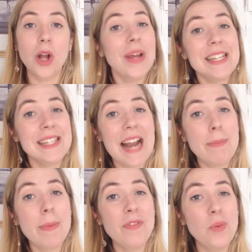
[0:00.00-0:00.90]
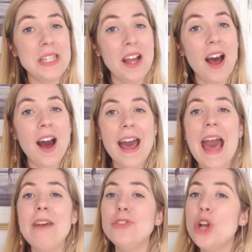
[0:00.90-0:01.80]
Quick disclaimer before we start, I
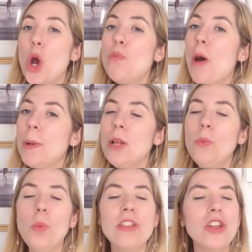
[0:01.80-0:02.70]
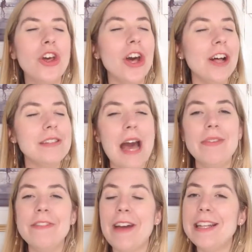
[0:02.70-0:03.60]
have no problem with girls
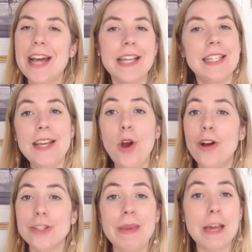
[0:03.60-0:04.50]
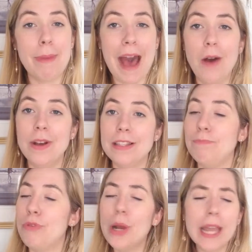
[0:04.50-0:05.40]
having fantastic cosmic powers.
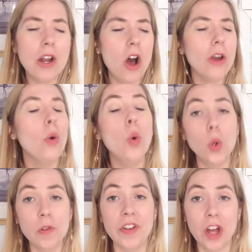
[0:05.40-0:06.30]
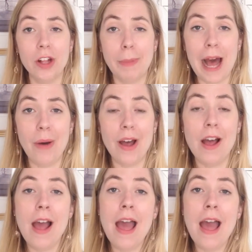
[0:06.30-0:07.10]
Bring it on, all for girl power.